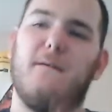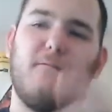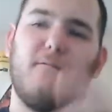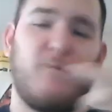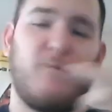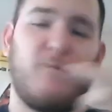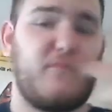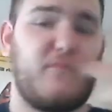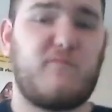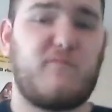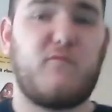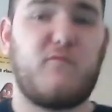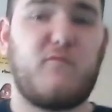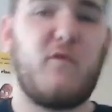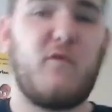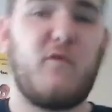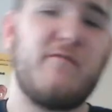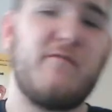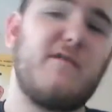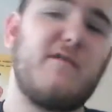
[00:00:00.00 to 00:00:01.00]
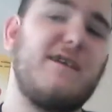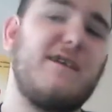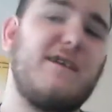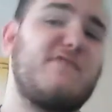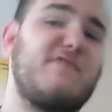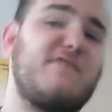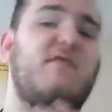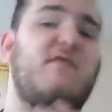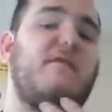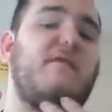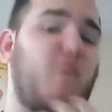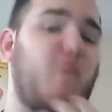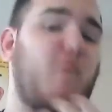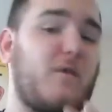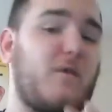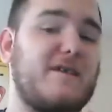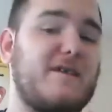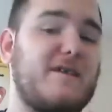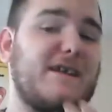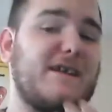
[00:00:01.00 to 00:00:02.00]
from 2013 to
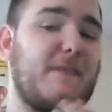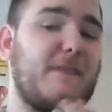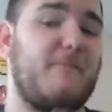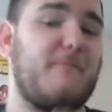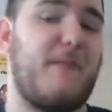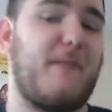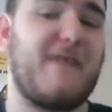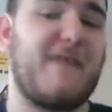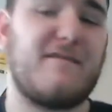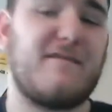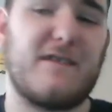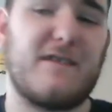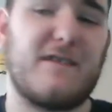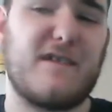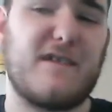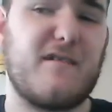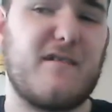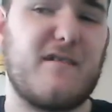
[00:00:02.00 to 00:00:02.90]
2014 especially,